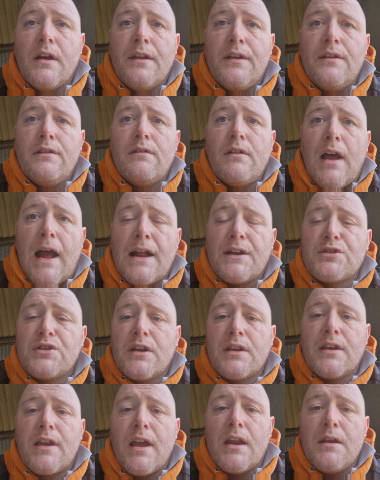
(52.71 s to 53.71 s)
and
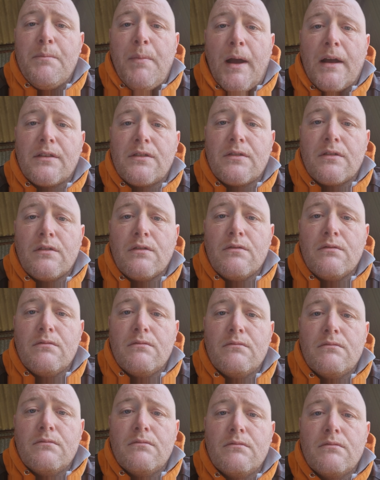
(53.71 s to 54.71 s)
actually get it back to
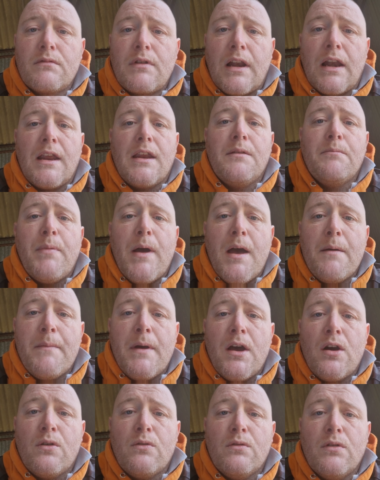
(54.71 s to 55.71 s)
clean bare
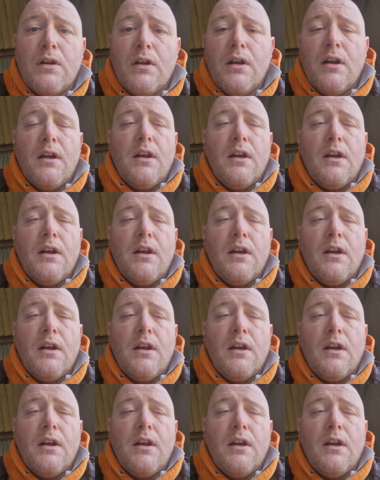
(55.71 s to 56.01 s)
metal.